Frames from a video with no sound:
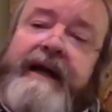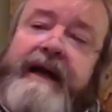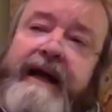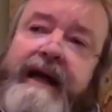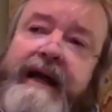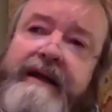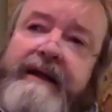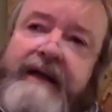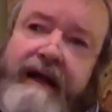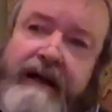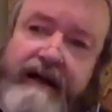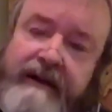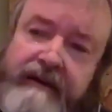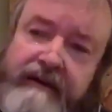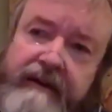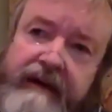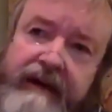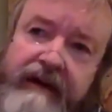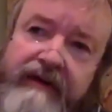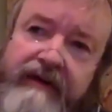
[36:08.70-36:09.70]
And the
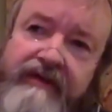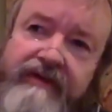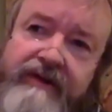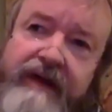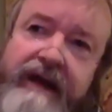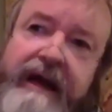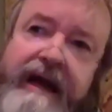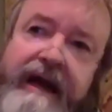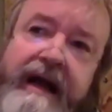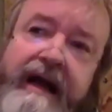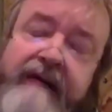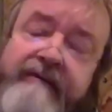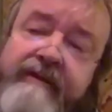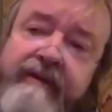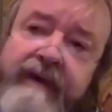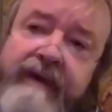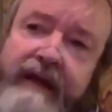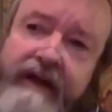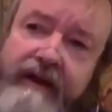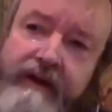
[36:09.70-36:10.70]
other is
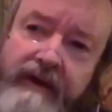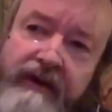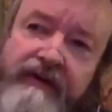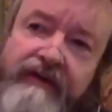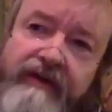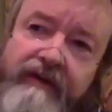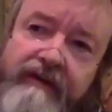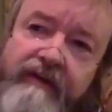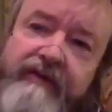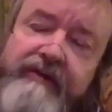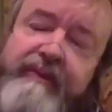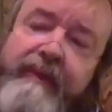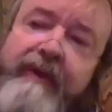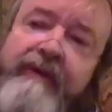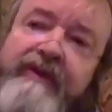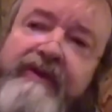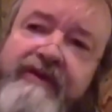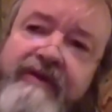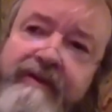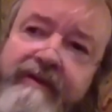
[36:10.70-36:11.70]
ever-increasing
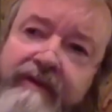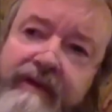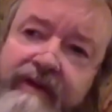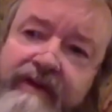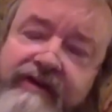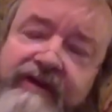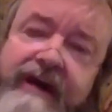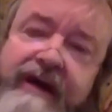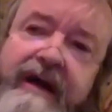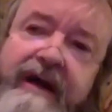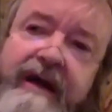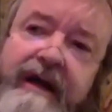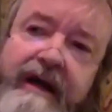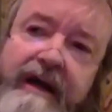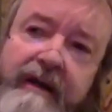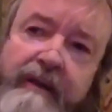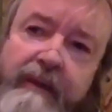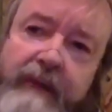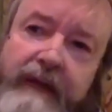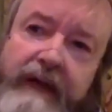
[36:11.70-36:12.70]
responsiveness,
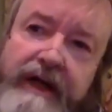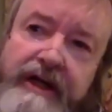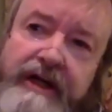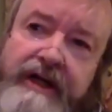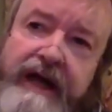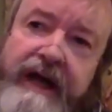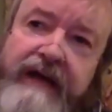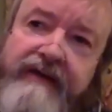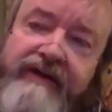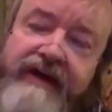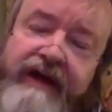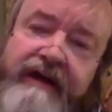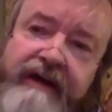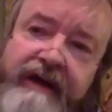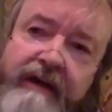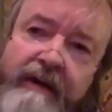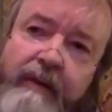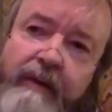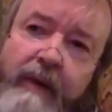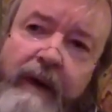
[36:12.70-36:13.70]
in which, as I
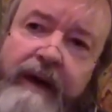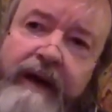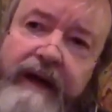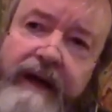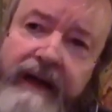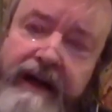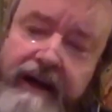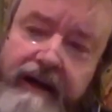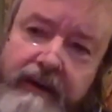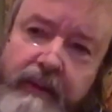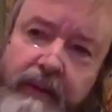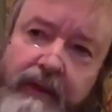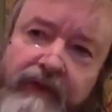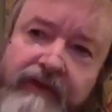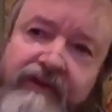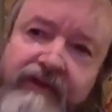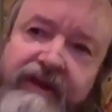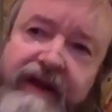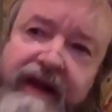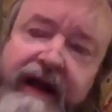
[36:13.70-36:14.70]
think Whitehead
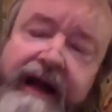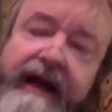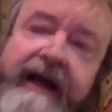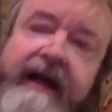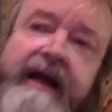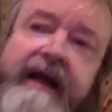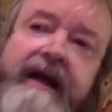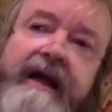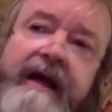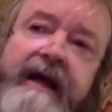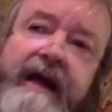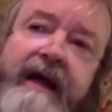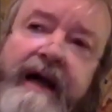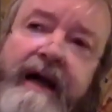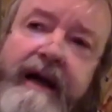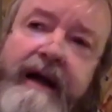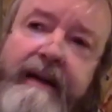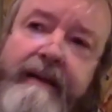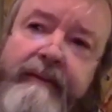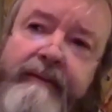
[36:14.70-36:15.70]
would say,
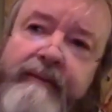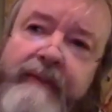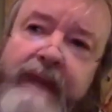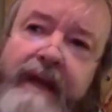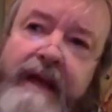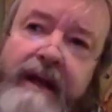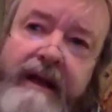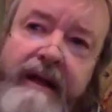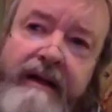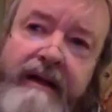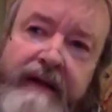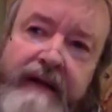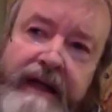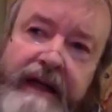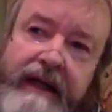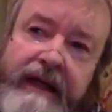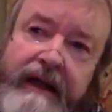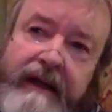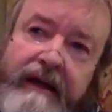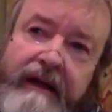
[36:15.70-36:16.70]

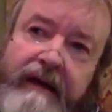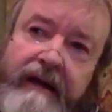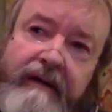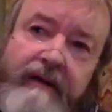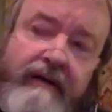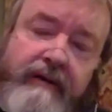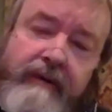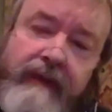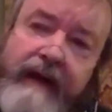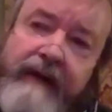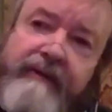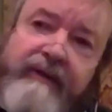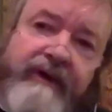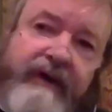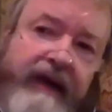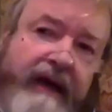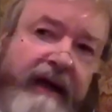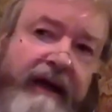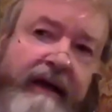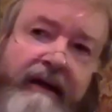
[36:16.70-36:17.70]
the
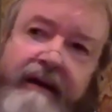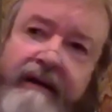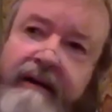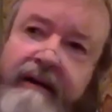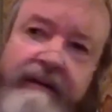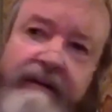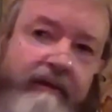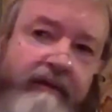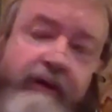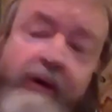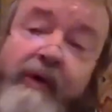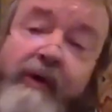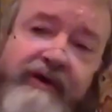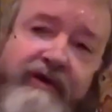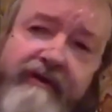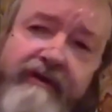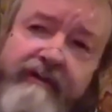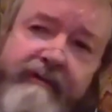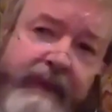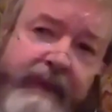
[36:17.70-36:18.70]
grounding
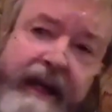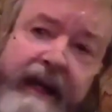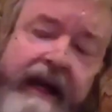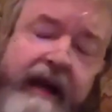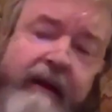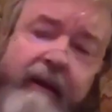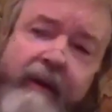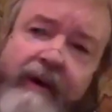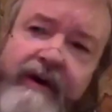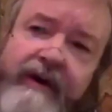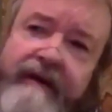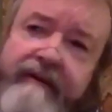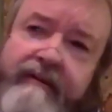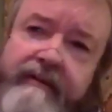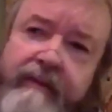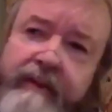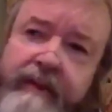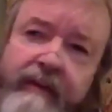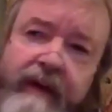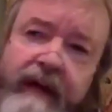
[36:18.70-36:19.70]
force of being,
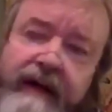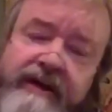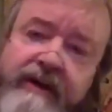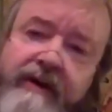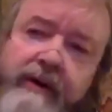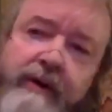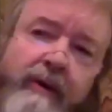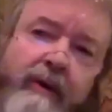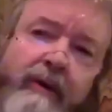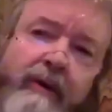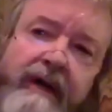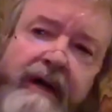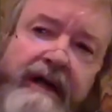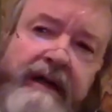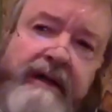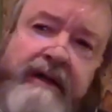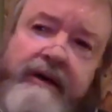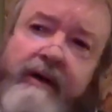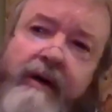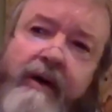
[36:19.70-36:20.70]
whatever we like to call
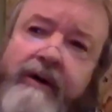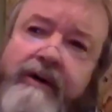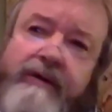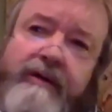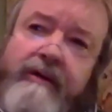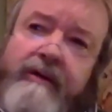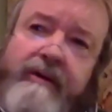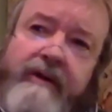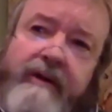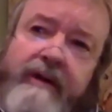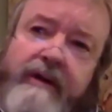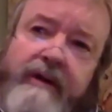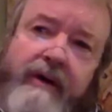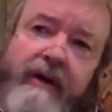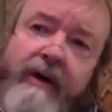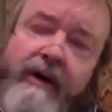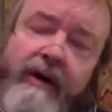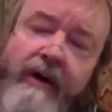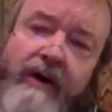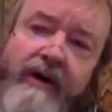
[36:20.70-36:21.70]
it, God or the
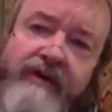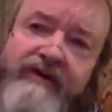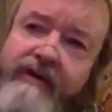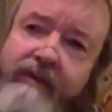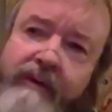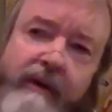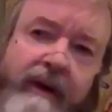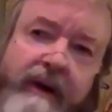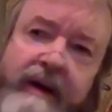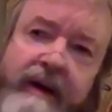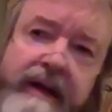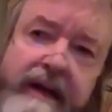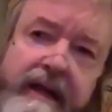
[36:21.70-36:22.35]
Logos, or